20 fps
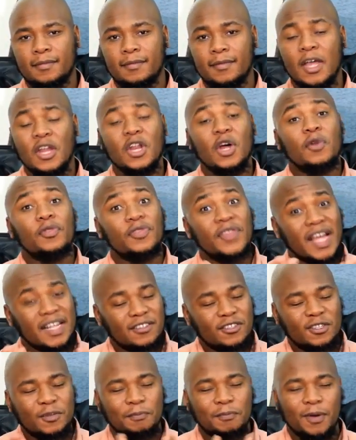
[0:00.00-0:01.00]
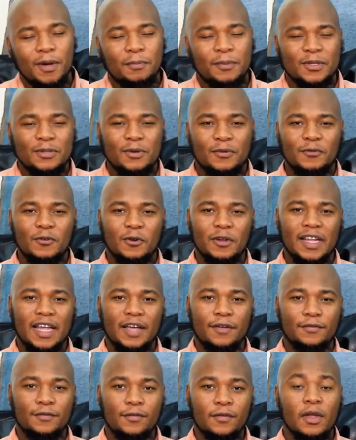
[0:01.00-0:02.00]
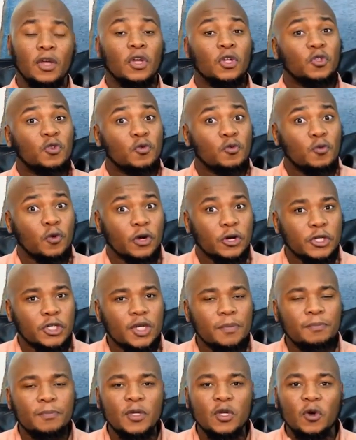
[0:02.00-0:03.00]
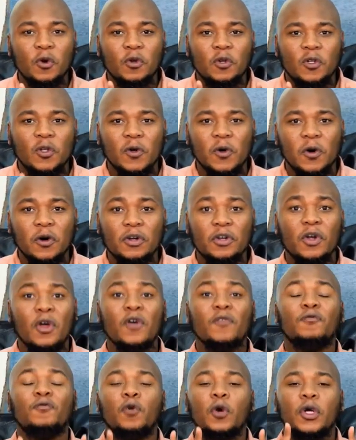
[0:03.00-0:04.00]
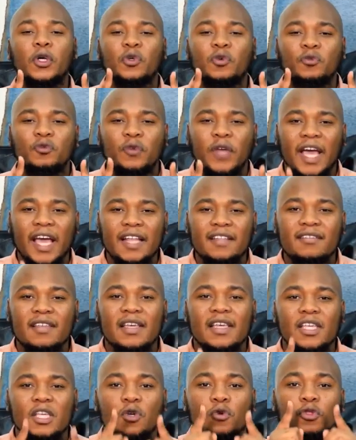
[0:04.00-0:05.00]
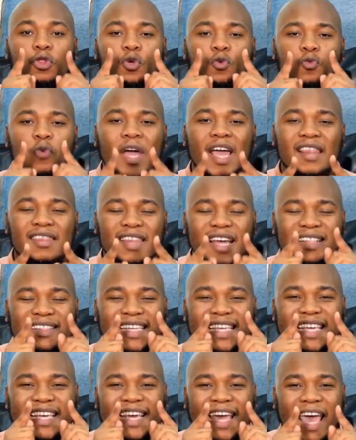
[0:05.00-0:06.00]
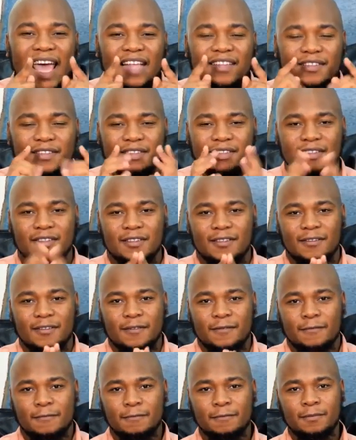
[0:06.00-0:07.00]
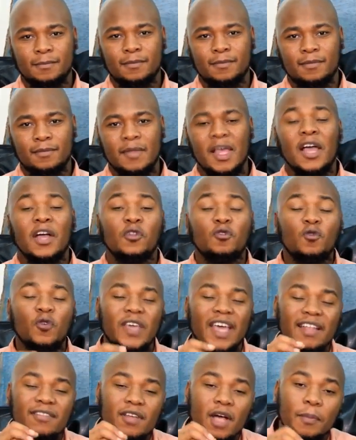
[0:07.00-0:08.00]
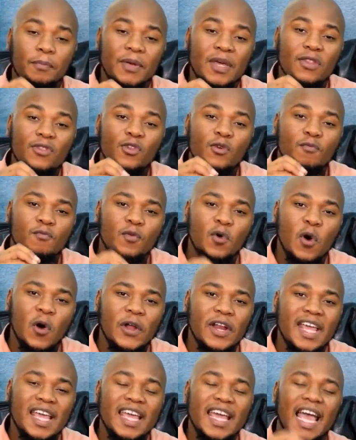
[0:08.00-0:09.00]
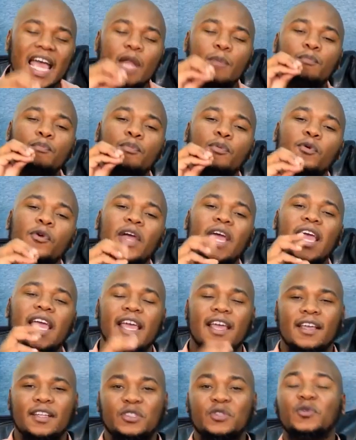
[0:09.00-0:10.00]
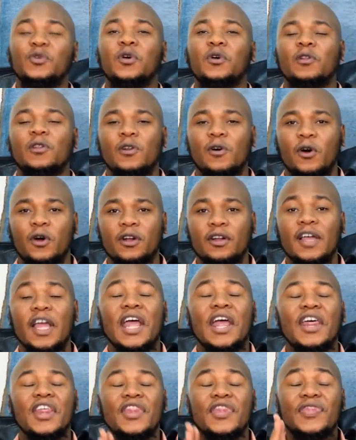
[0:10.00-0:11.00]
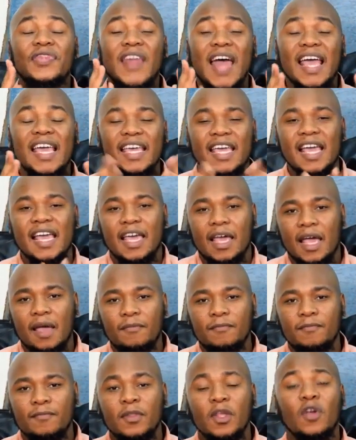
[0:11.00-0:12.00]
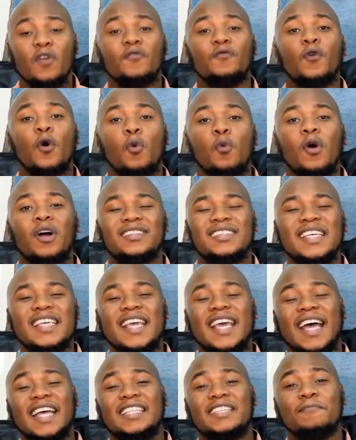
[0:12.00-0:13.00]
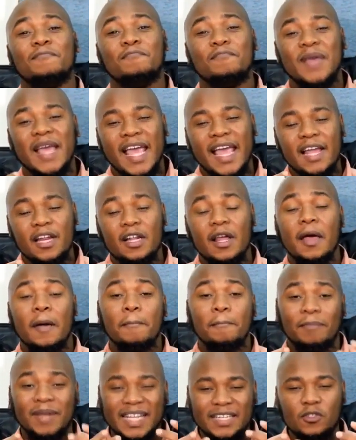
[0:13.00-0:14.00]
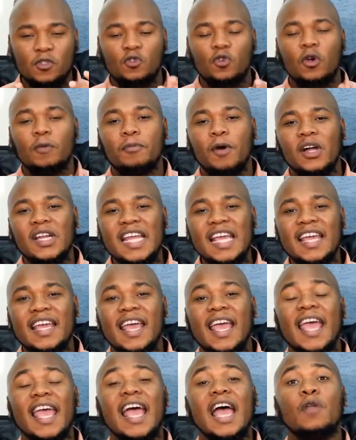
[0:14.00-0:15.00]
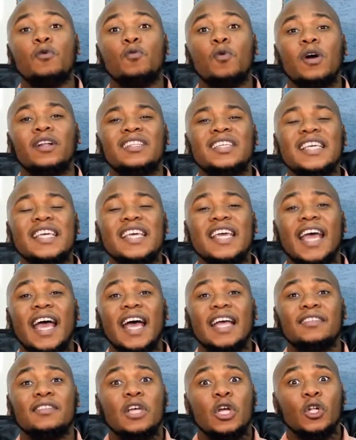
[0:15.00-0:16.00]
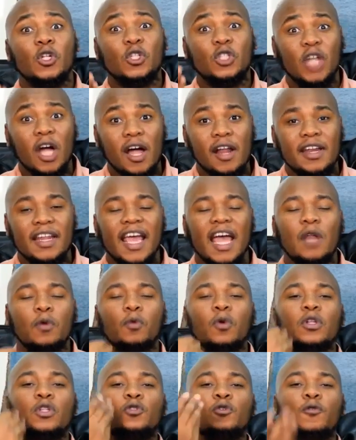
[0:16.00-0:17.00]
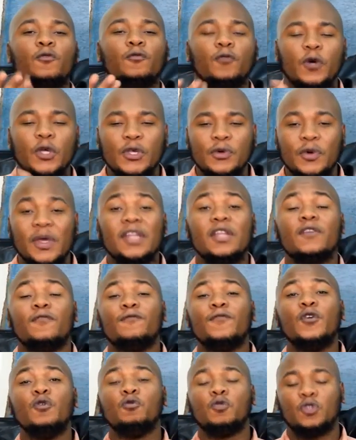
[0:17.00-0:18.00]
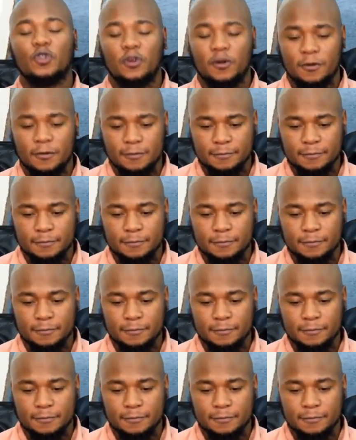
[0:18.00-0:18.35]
Now, that's the purpose of your life to worship your Lord for creating you the way that He has. To get up in the morning and pray to your Lord, thanking Him for what He has made, blessed your body, and what He has done and will do for you in the future.